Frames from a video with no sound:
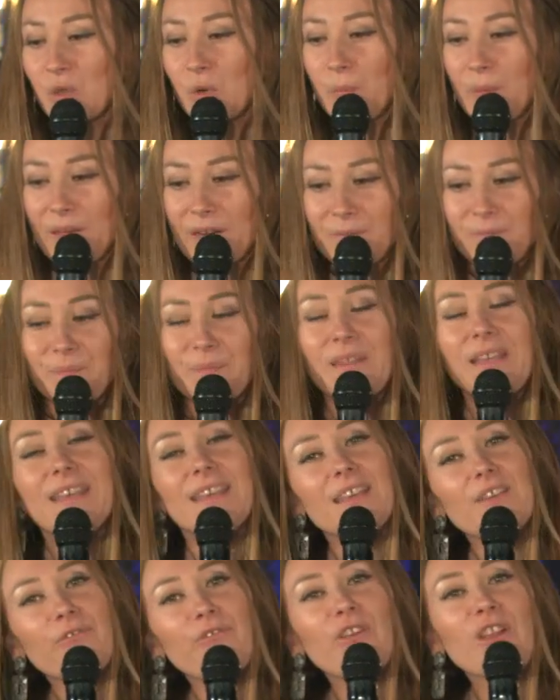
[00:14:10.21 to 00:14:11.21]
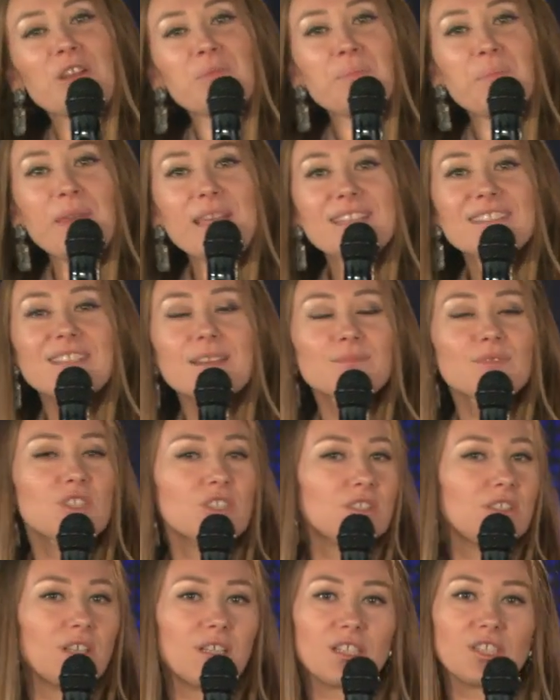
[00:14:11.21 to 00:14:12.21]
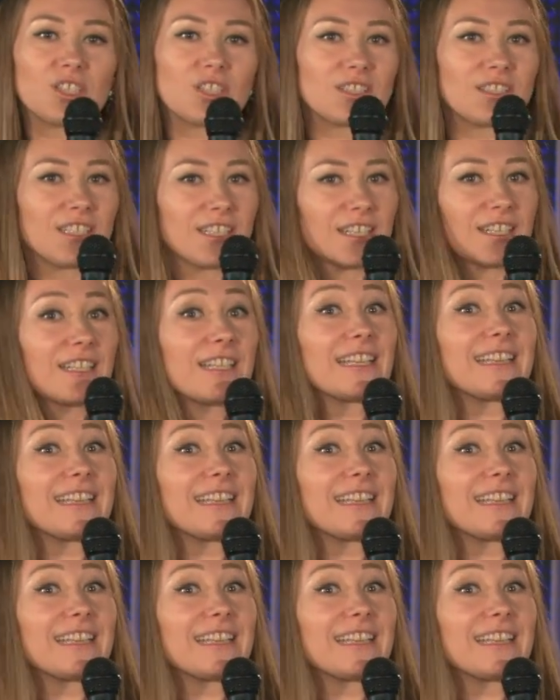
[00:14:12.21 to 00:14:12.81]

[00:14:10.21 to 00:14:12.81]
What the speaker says: but I'm so happy when they did it.